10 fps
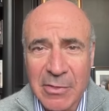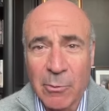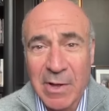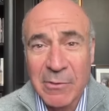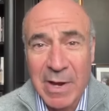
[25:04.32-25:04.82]
and
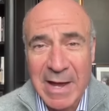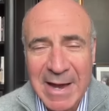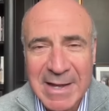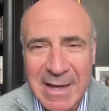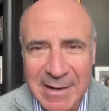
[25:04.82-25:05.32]
the one way
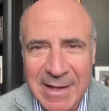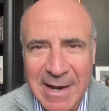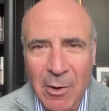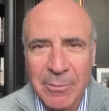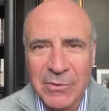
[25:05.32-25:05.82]
I can, can
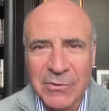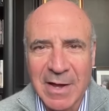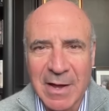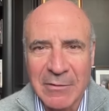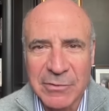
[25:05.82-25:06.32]
help is
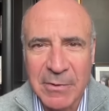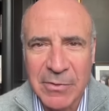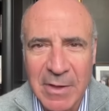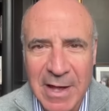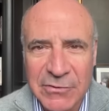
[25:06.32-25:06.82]
I, have spent
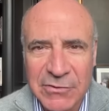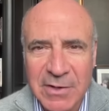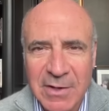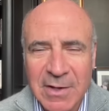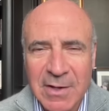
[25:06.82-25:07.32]
the
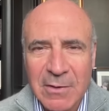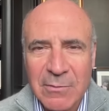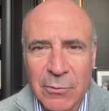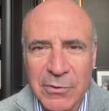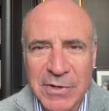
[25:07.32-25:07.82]
last
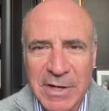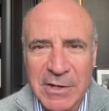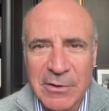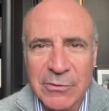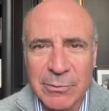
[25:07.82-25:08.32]
14
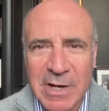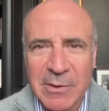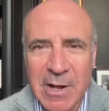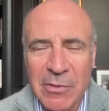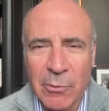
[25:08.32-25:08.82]
years
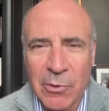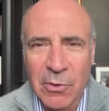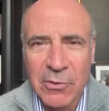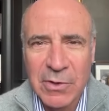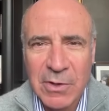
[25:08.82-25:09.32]
running around the
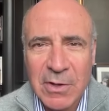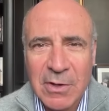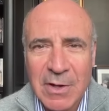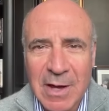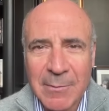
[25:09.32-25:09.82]
world
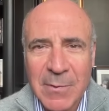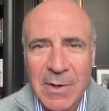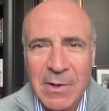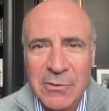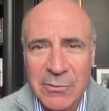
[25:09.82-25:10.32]
um,
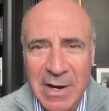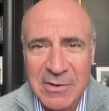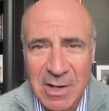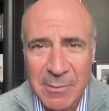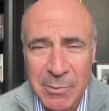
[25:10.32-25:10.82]
trying
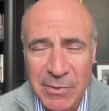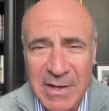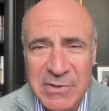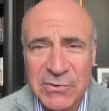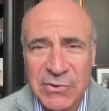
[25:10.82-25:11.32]
to come up with
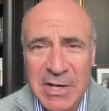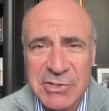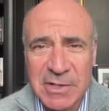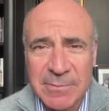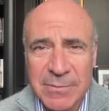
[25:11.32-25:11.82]

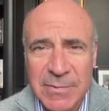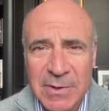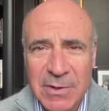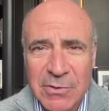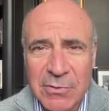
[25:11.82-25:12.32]
legislation
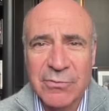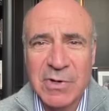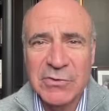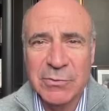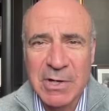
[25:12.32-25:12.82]
to
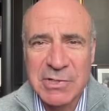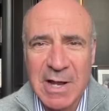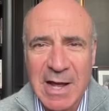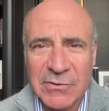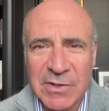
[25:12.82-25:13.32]
freeze
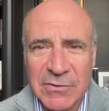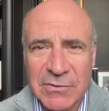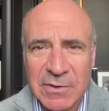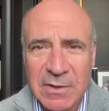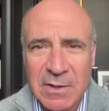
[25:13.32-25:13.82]
Russian
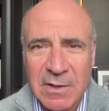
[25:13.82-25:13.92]
assets.